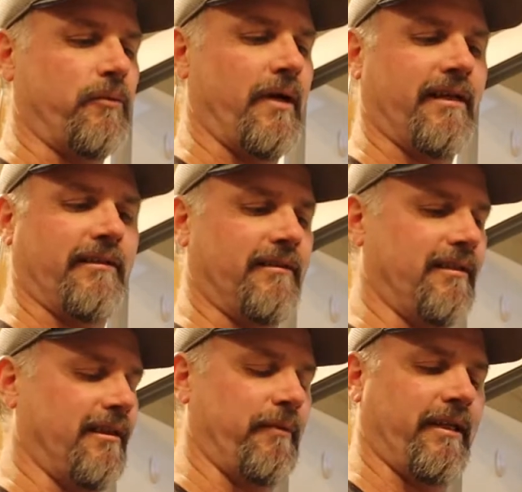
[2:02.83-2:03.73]
way,
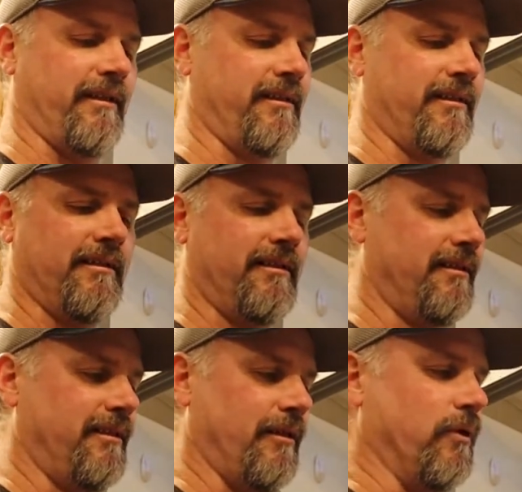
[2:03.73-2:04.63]
I mean,
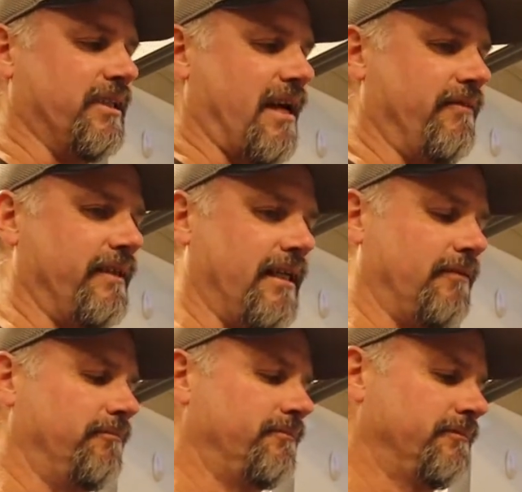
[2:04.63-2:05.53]
it works every
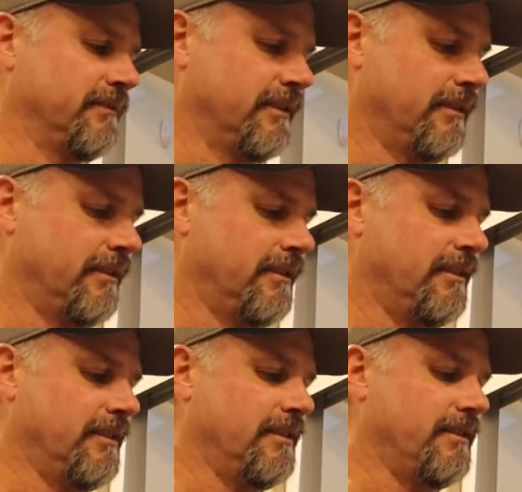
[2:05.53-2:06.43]
time.
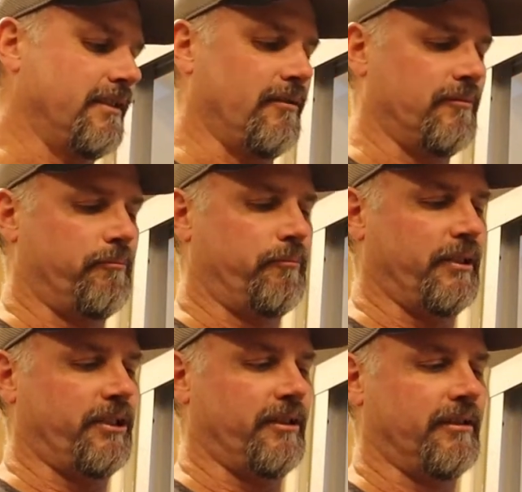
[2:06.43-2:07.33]
So
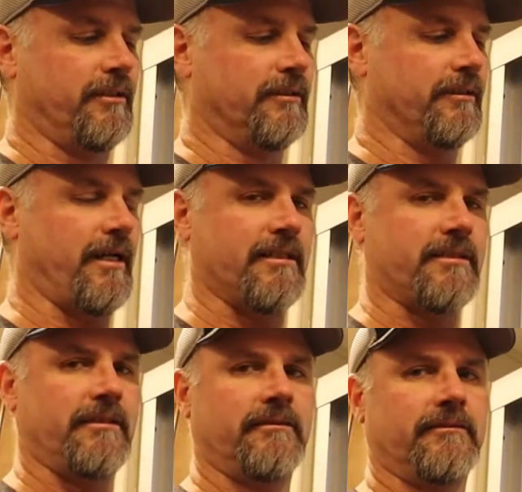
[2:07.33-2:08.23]
put your
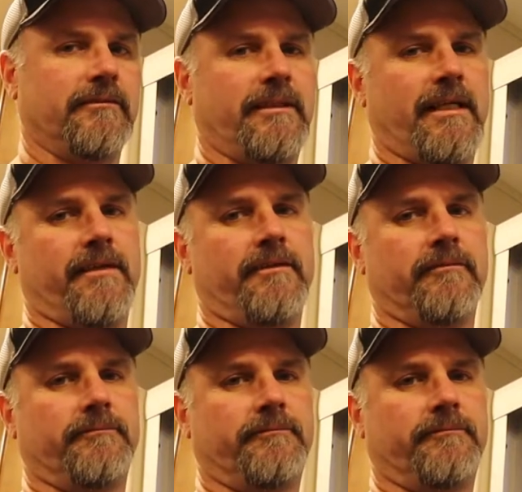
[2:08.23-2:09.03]
nozzle together,